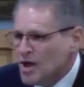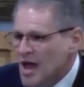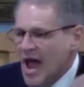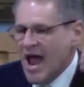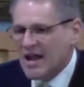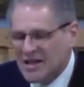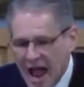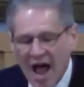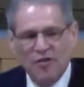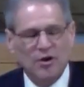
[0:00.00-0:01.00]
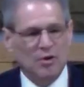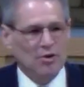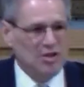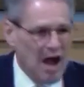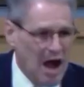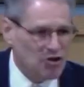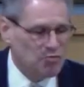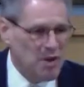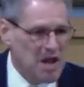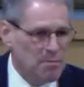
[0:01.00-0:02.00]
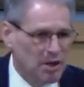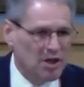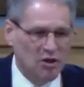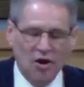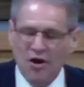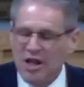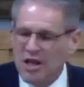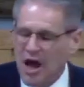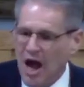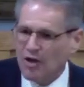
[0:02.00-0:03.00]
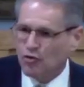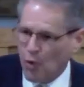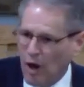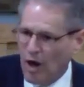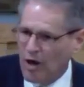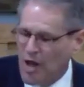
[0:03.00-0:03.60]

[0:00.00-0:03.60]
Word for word: and gathering with God's people and learning God's Word.